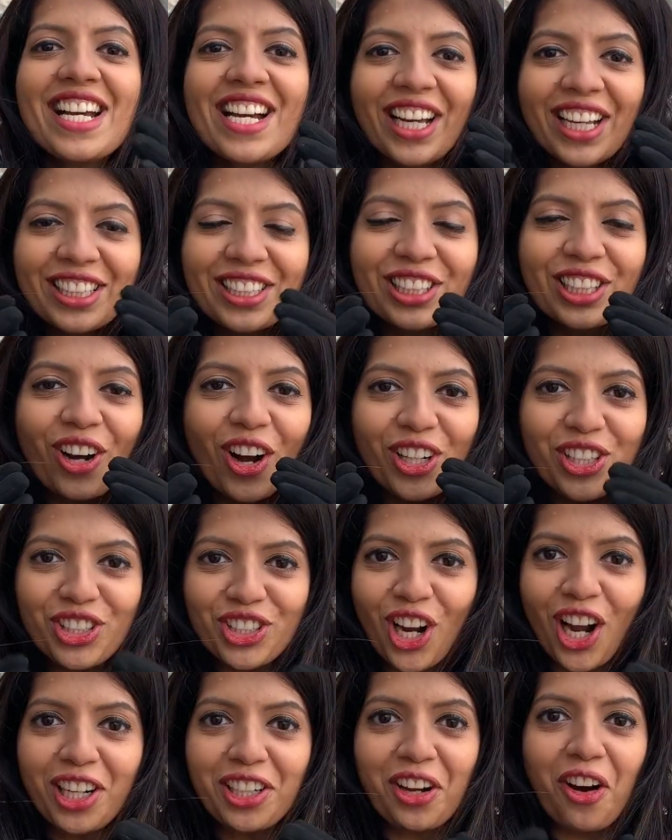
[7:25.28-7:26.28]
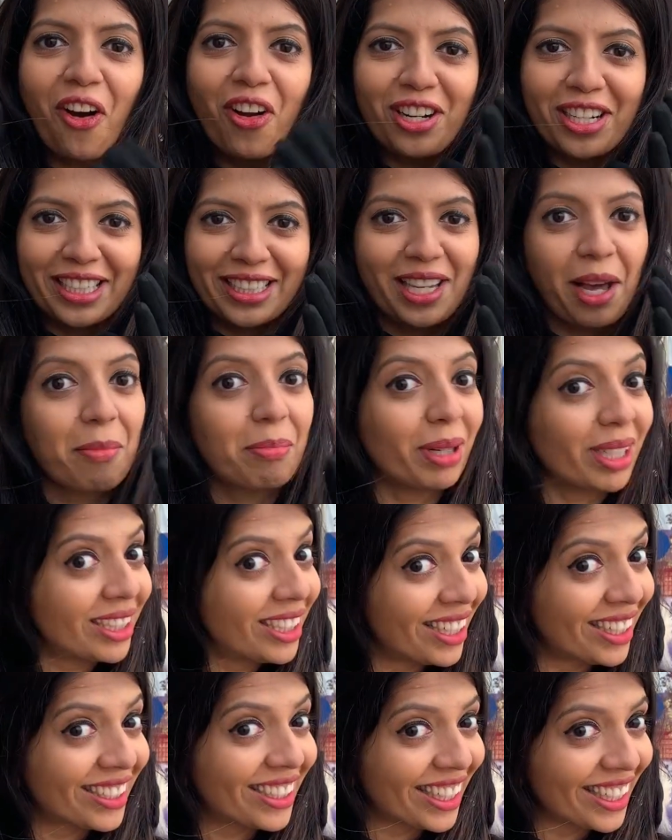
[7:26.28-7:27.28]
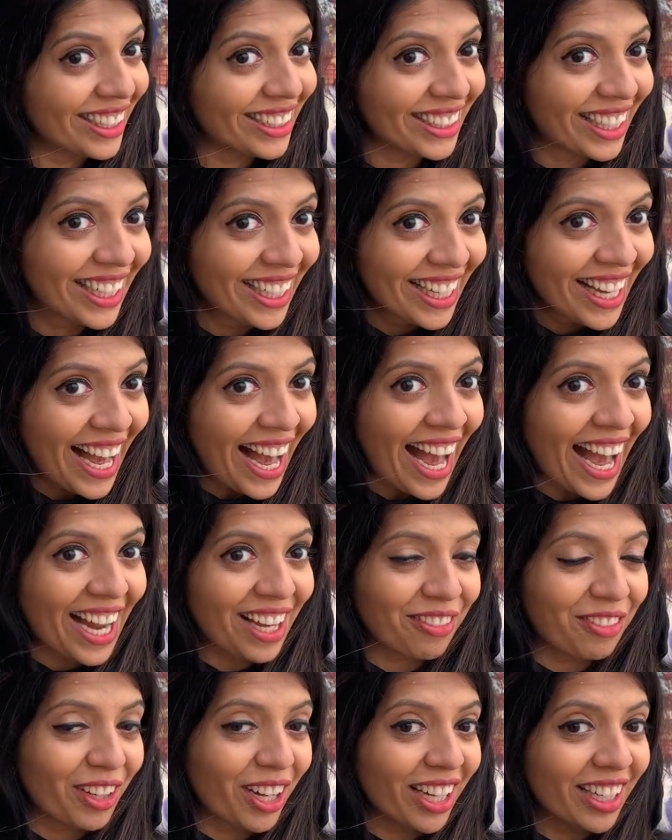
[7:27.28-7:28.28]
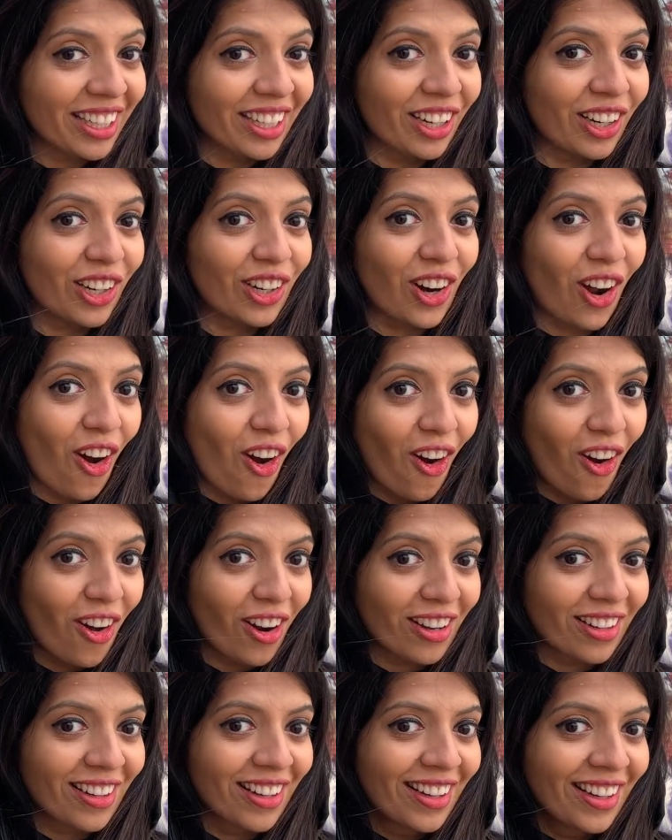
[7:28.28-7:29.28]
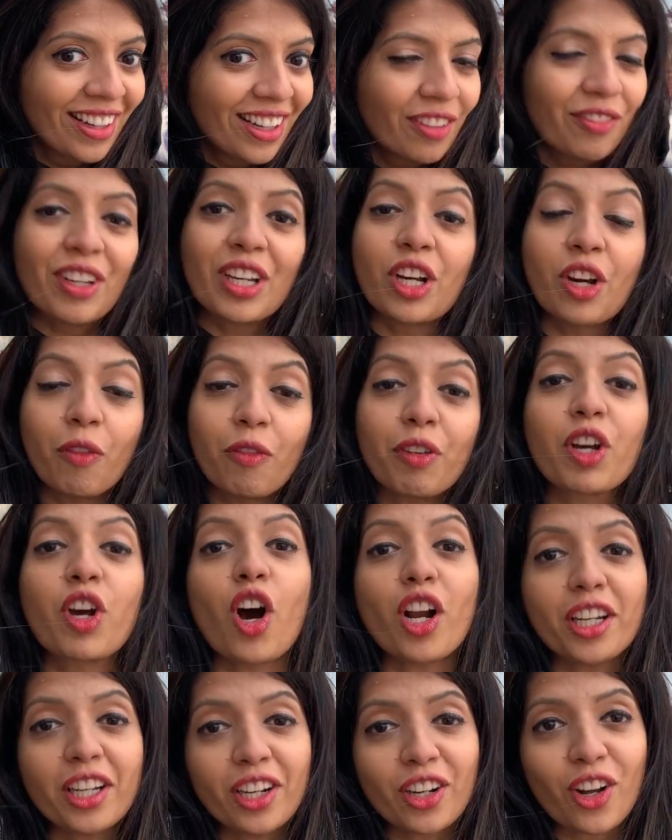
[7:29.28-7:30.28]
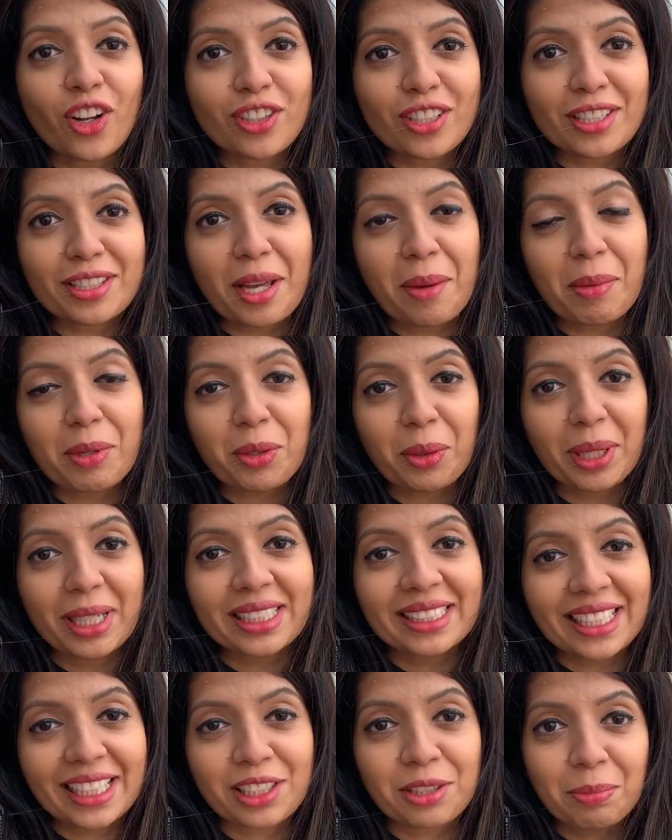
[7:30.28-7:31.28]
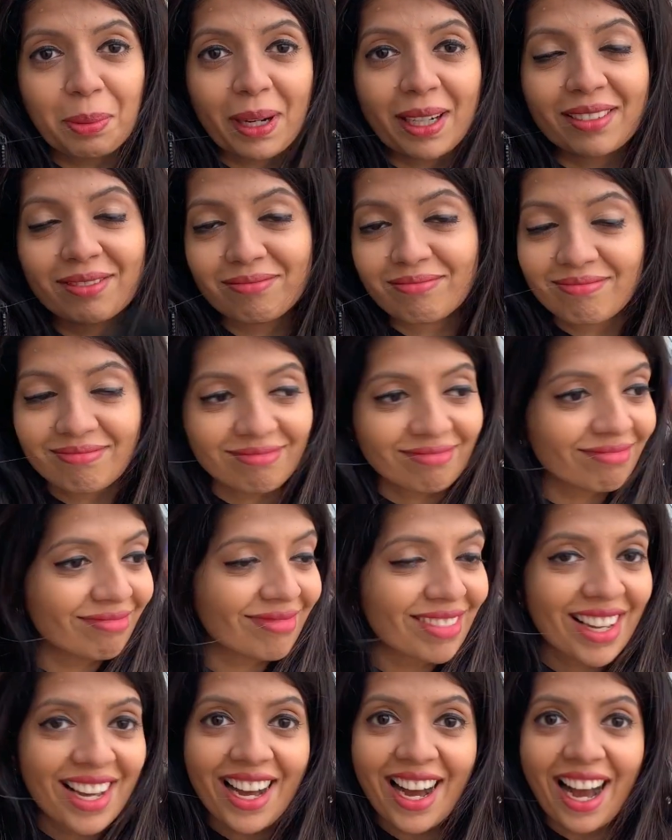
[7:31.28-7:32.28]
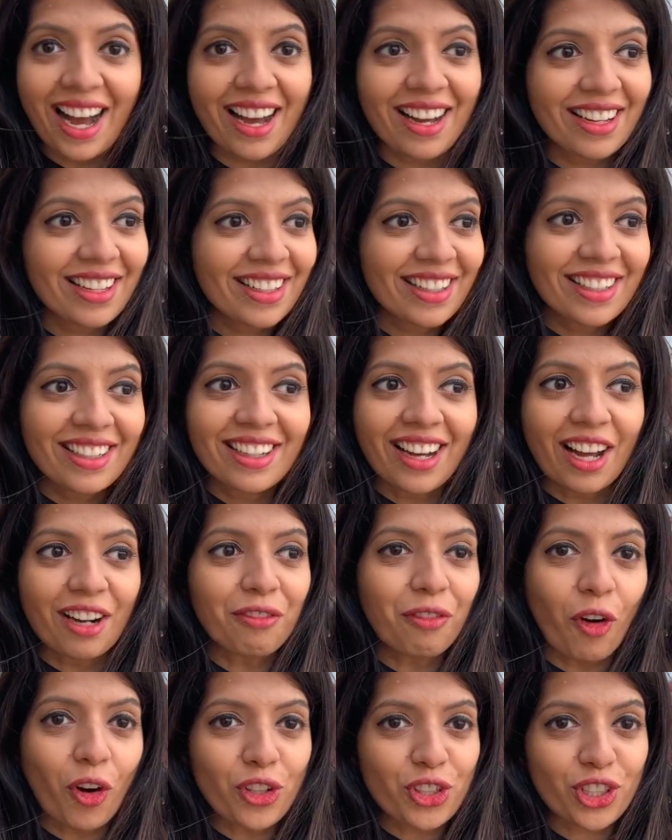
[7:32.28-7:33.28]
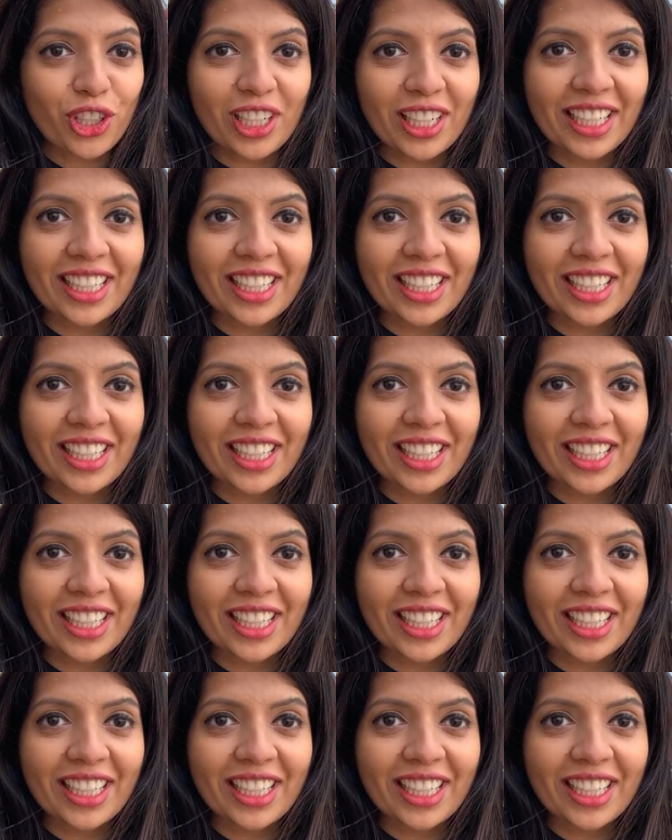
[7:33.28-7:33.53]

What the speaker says: it cut shut on December 13th, and we are here on, we got here on December 26th, but unfortunately